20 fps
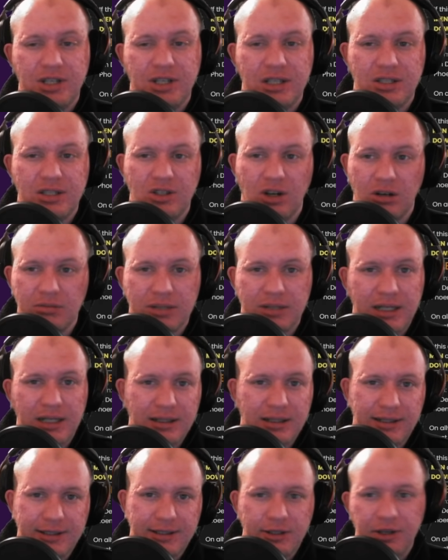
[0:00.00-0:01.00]
Storm's
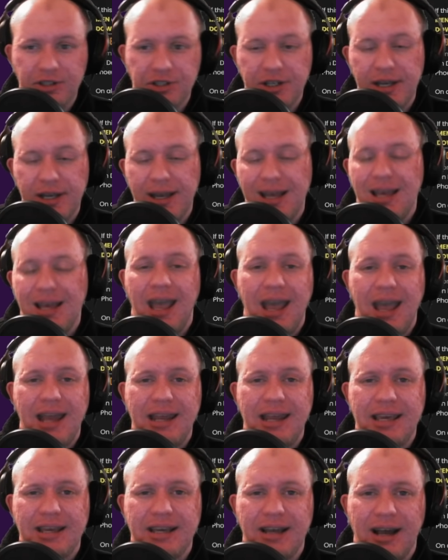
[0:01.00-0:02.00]
decently squishy.
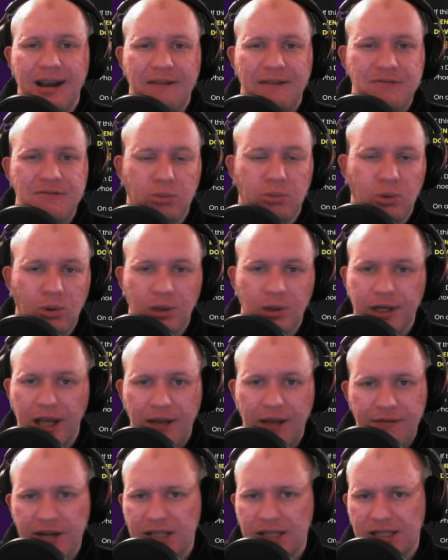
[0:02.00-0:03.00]
Any kind of war
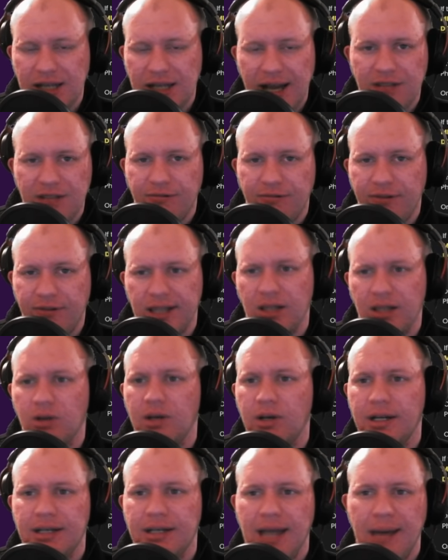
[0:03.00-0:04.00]
defense that has
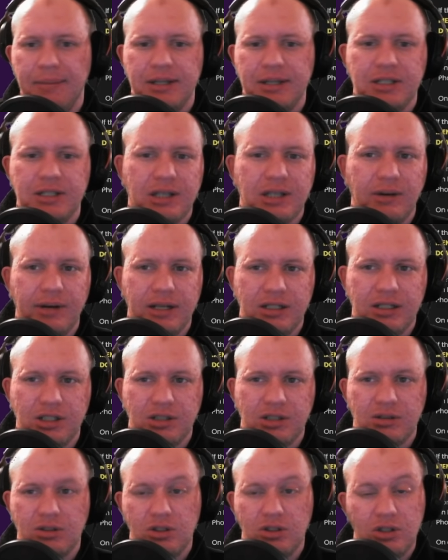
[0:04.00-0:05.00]
front-loaded damage is going to
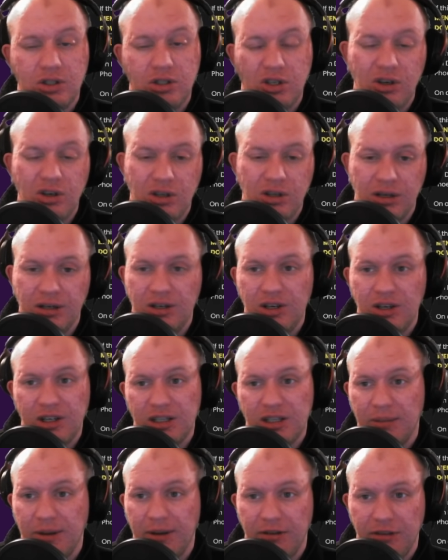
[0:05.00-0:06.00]
just nu
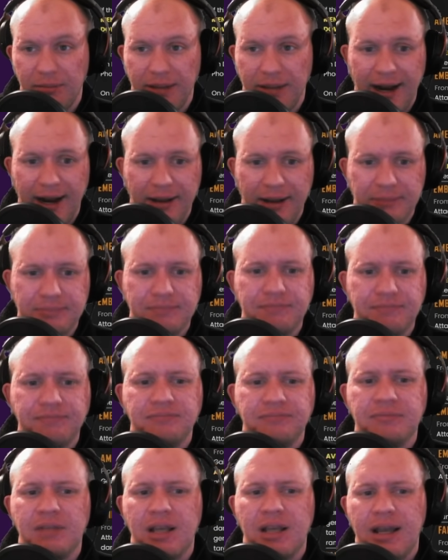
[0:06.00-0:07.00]
nuke them off the planet.
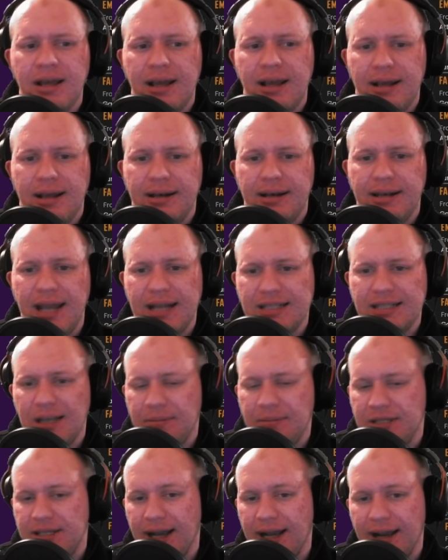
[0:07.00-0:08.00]
Next
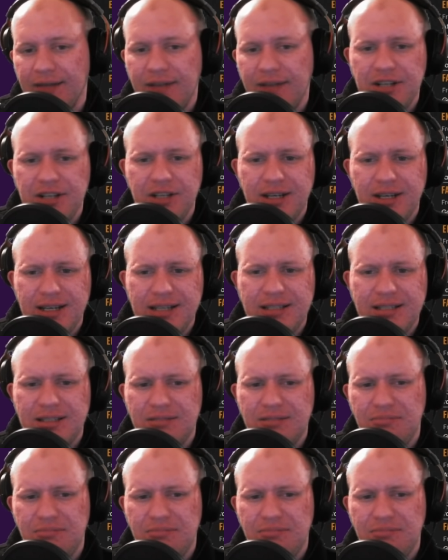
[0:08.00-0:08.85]
up is Young Avengers.